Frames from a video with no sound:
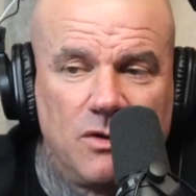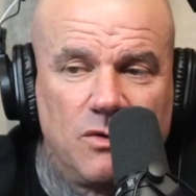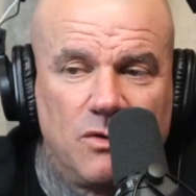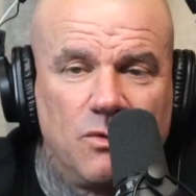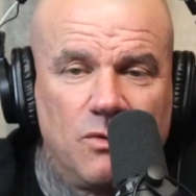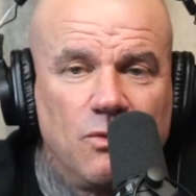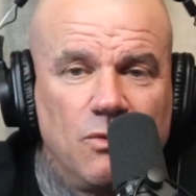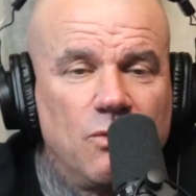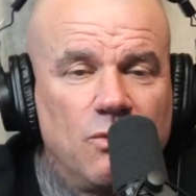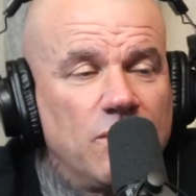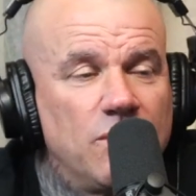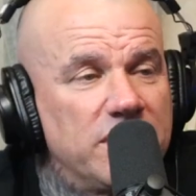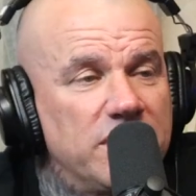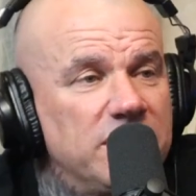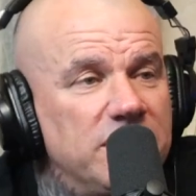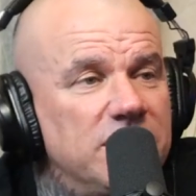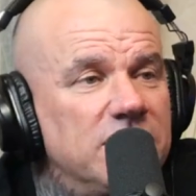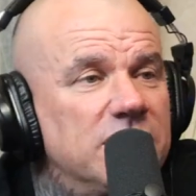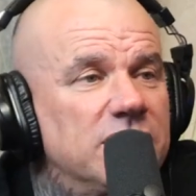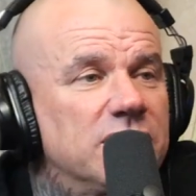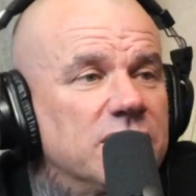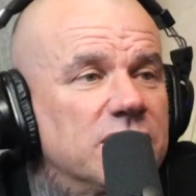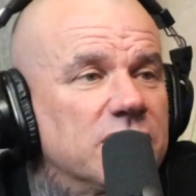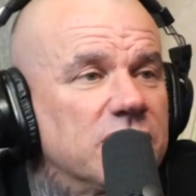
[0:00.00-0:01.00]
When are you
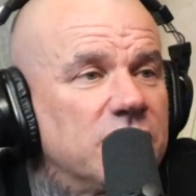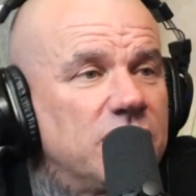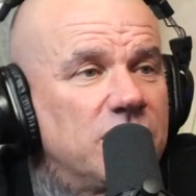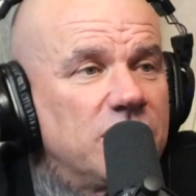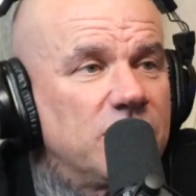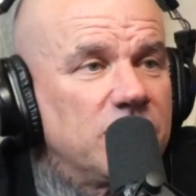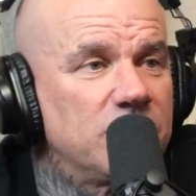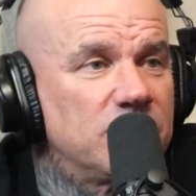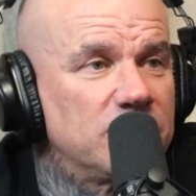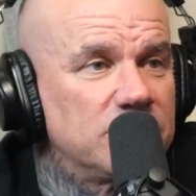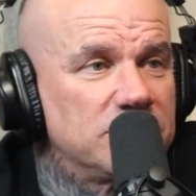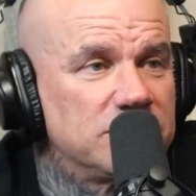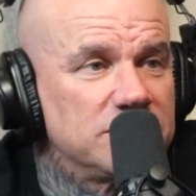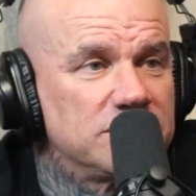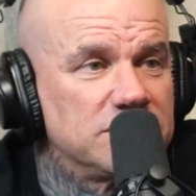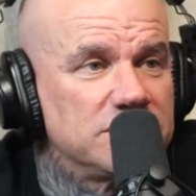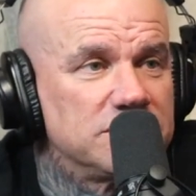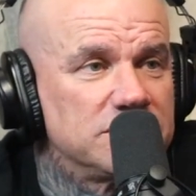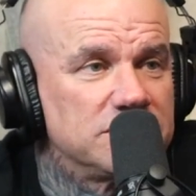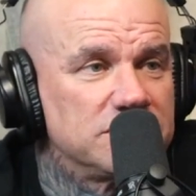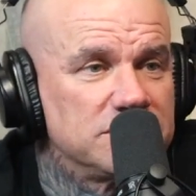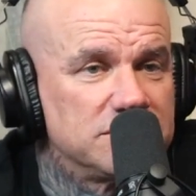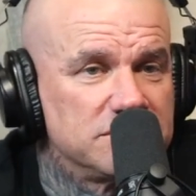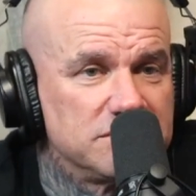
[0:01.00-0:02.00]
going to go?
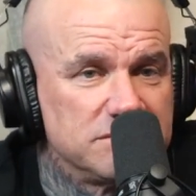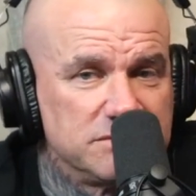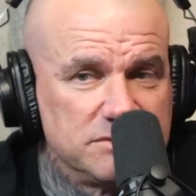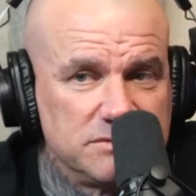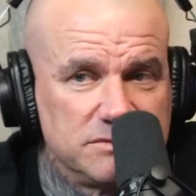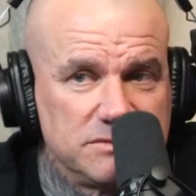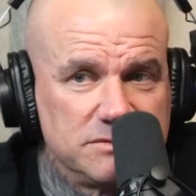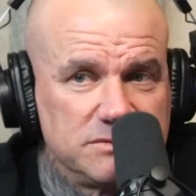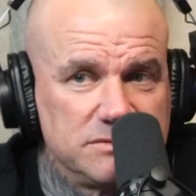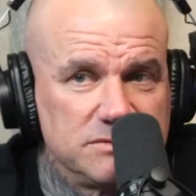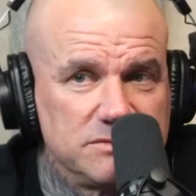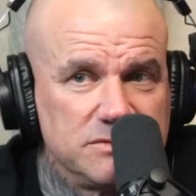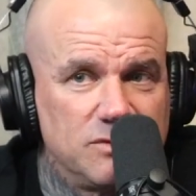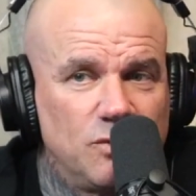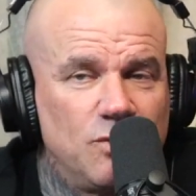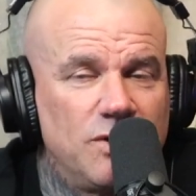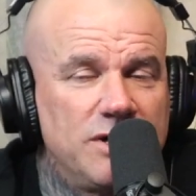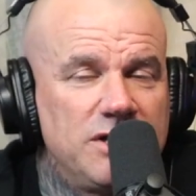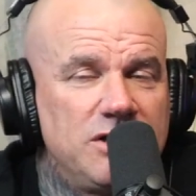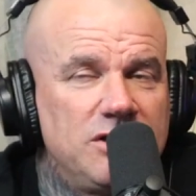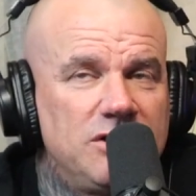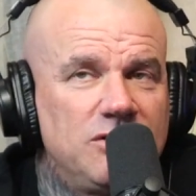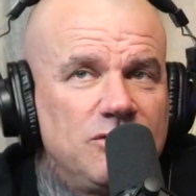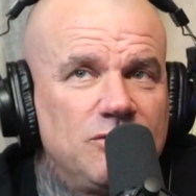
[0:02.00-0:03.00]
When do
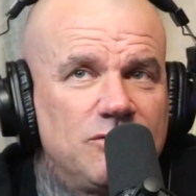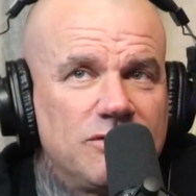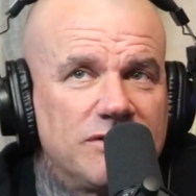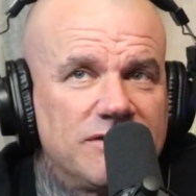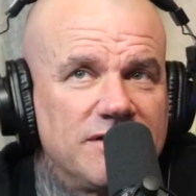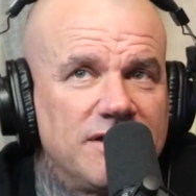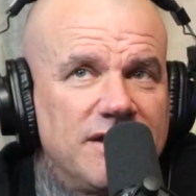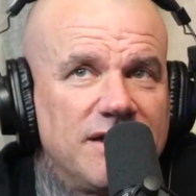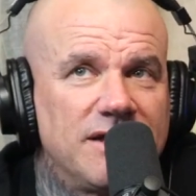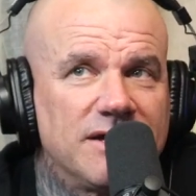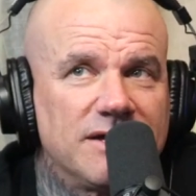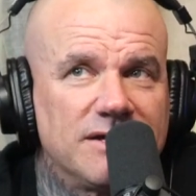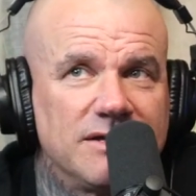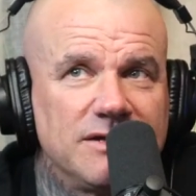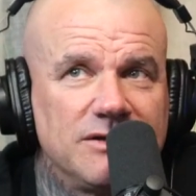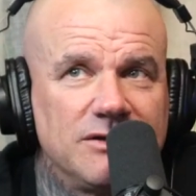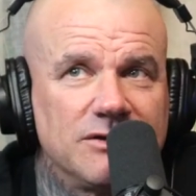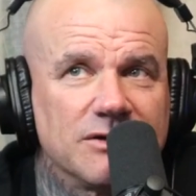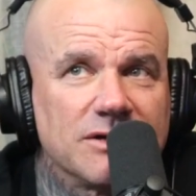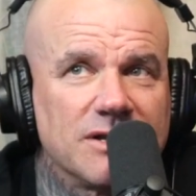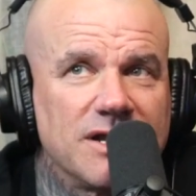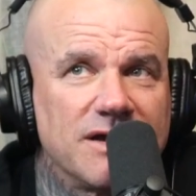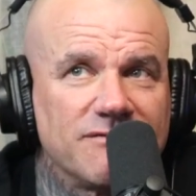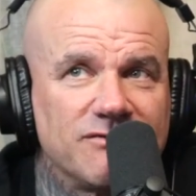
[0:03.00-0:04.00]
you think you're
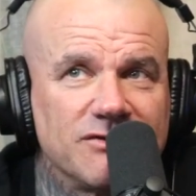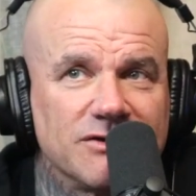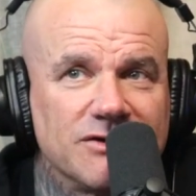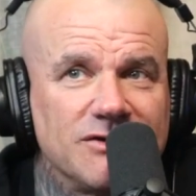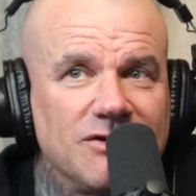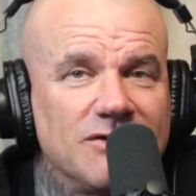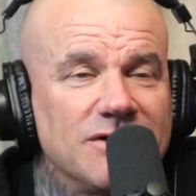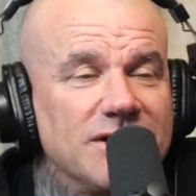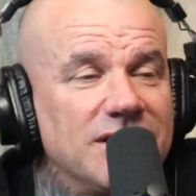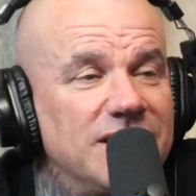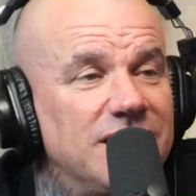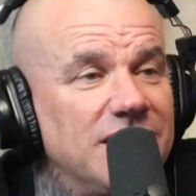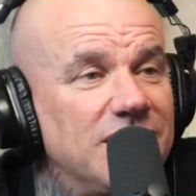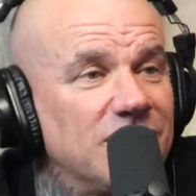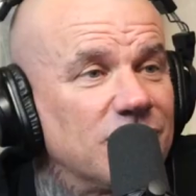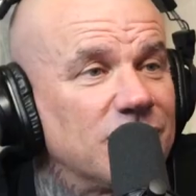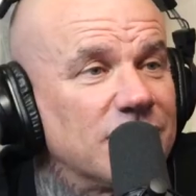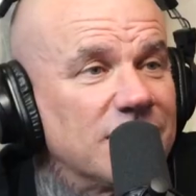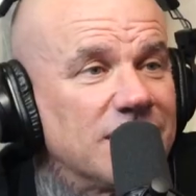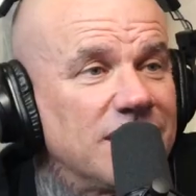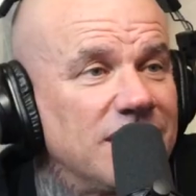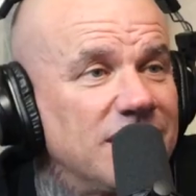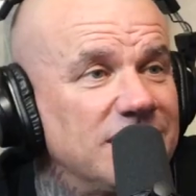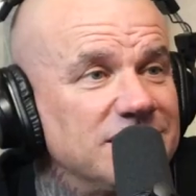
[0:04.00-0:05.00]
going to have to go get hearing
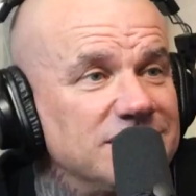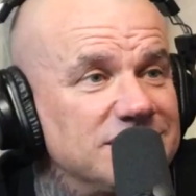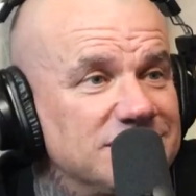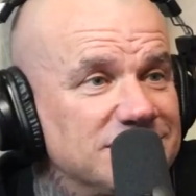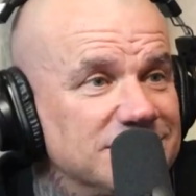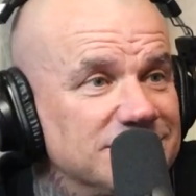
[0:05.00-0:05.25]
aids?